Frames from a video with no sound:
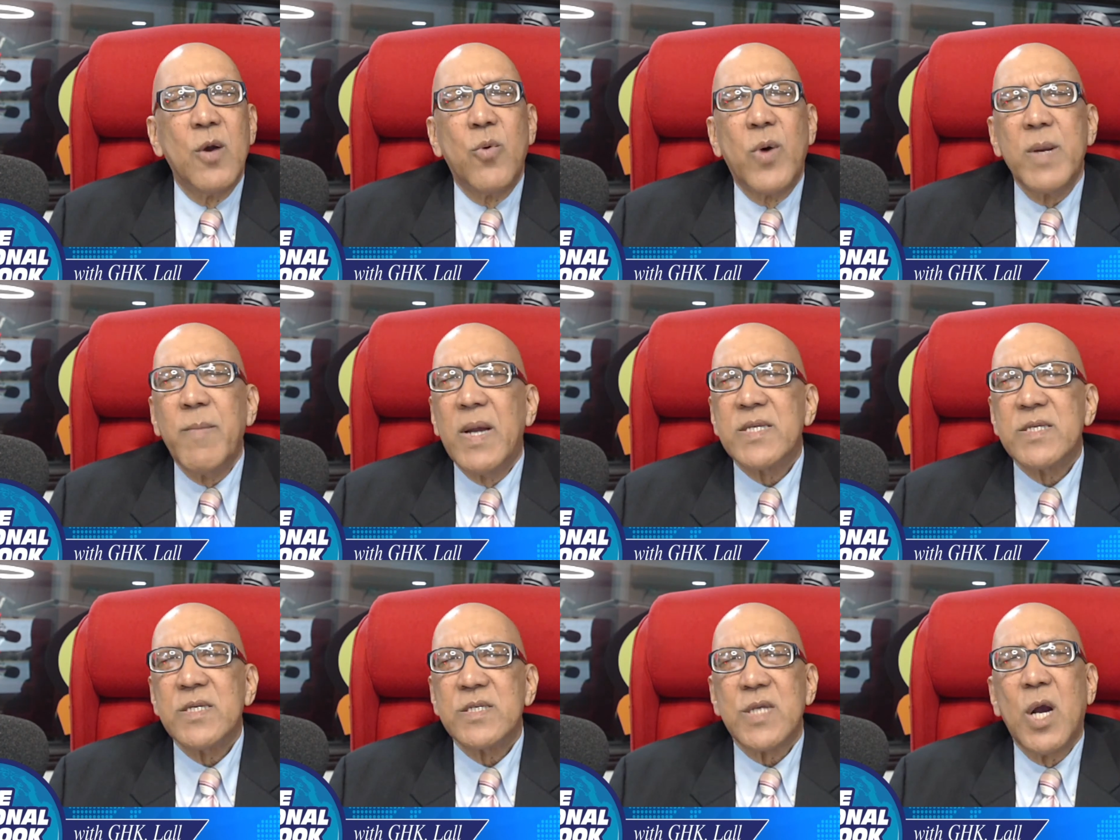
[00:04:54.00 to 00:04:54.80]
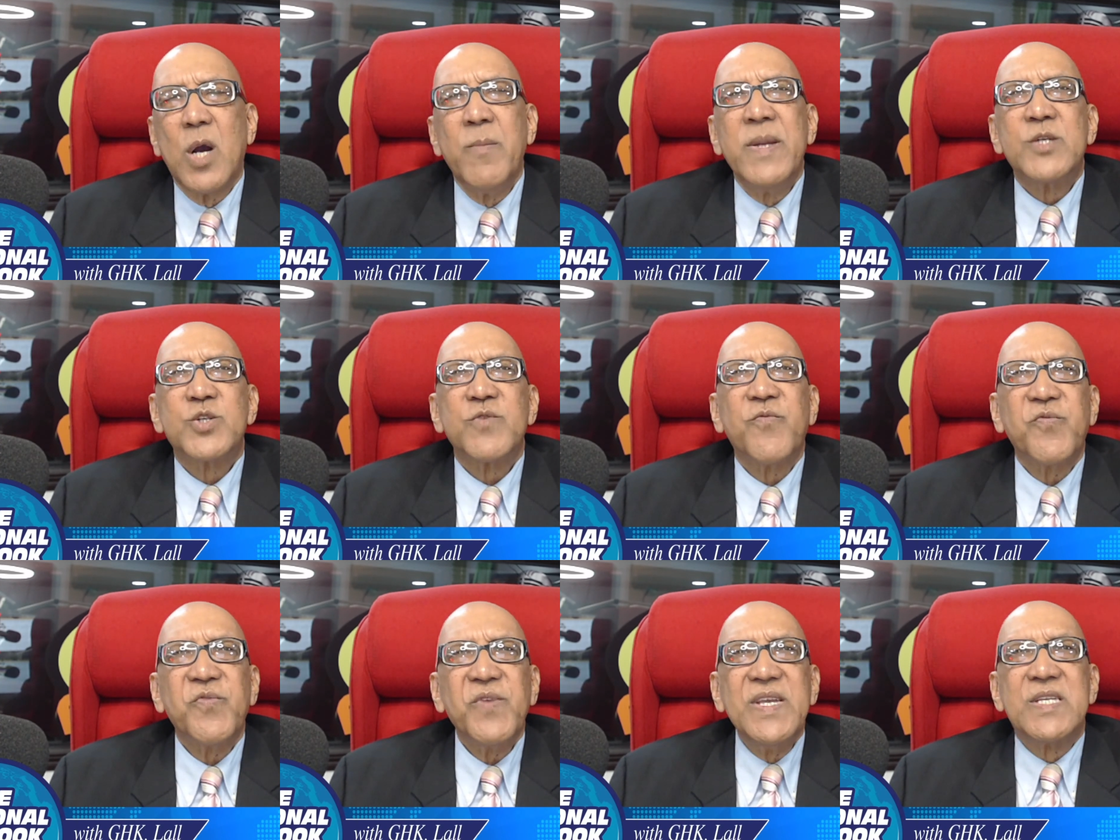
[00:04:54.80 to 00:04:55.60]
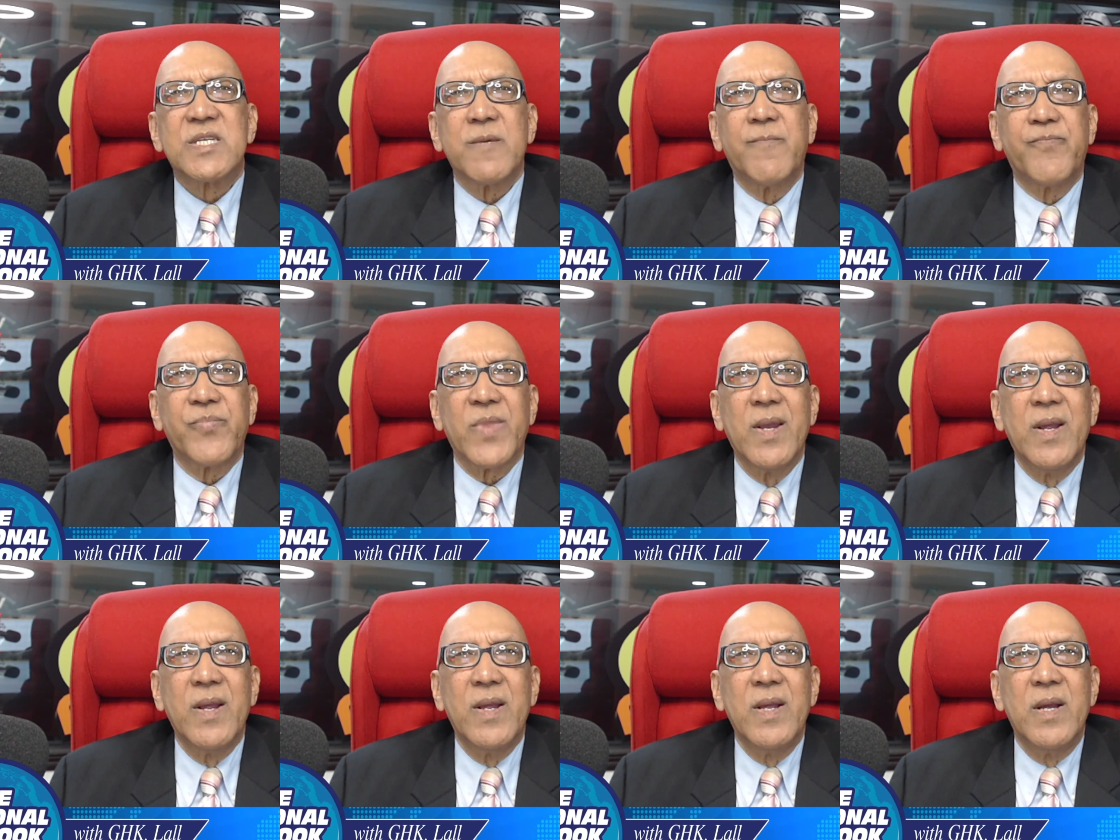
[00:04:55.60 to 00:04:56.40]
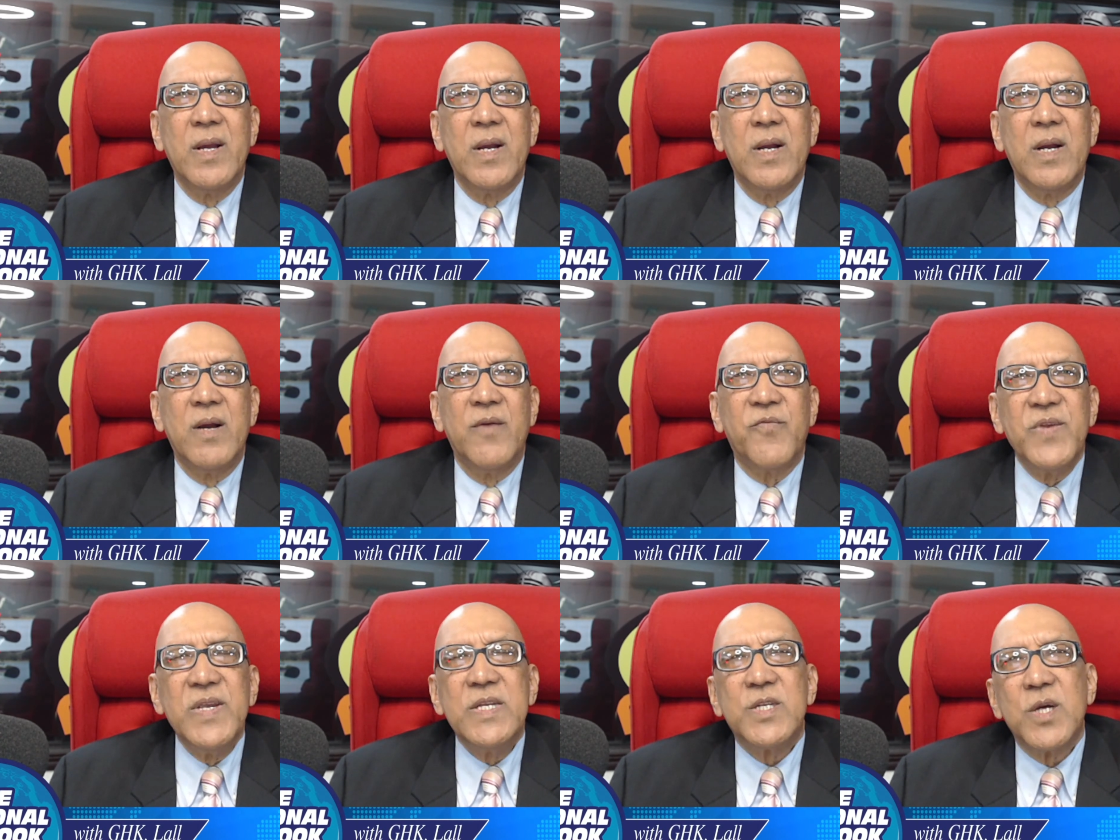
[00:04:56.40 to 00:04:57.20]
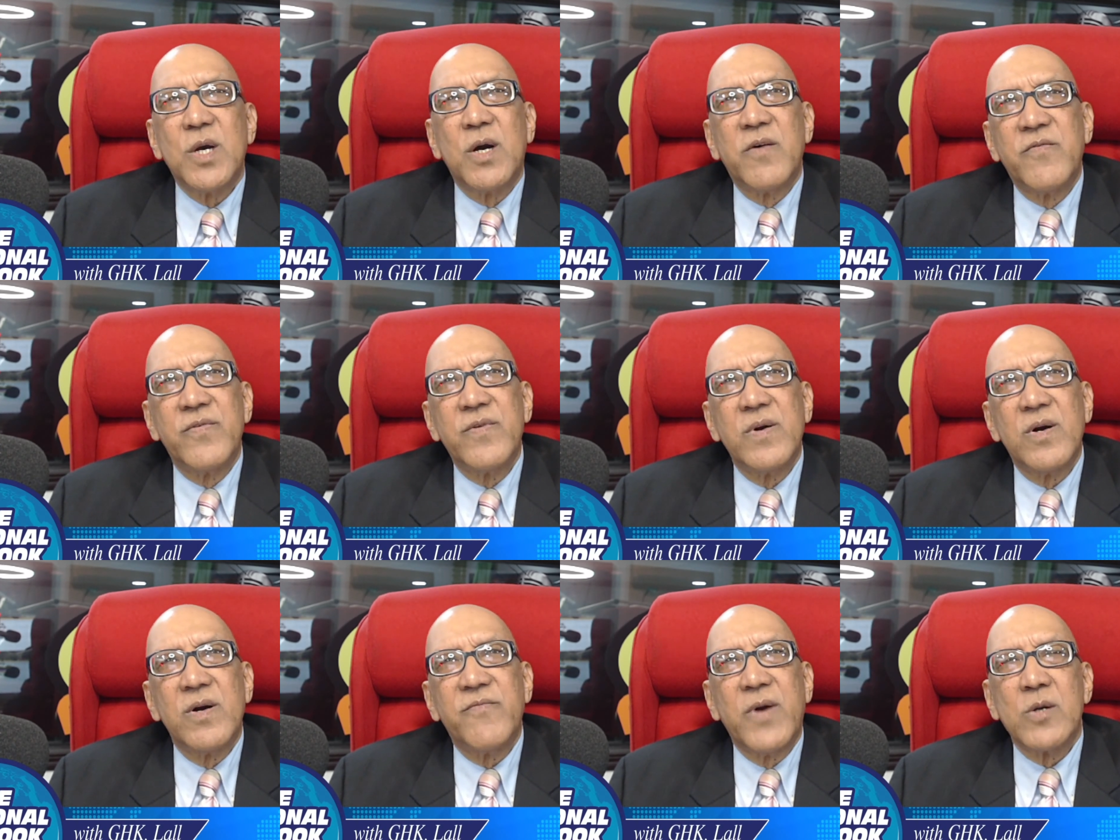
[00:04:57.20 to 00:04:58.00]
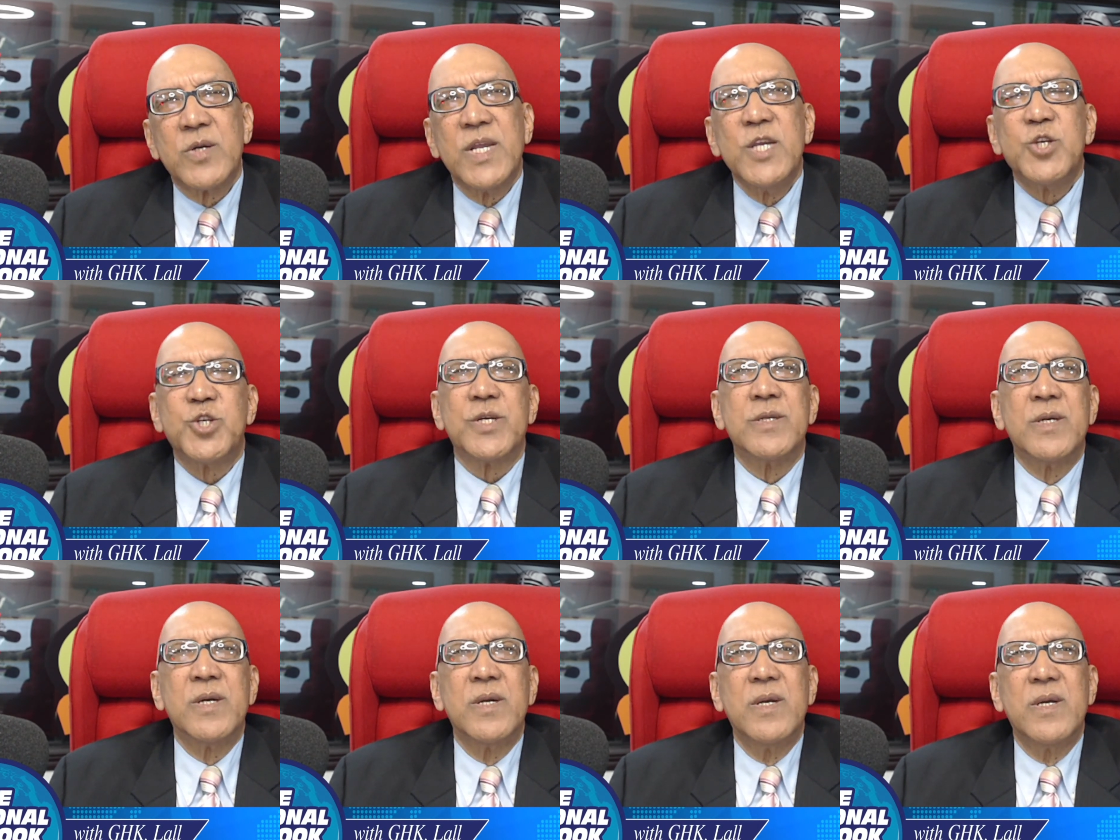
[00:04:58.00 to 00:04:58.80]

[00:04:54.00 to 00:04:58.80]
what about is how much feet of foundation,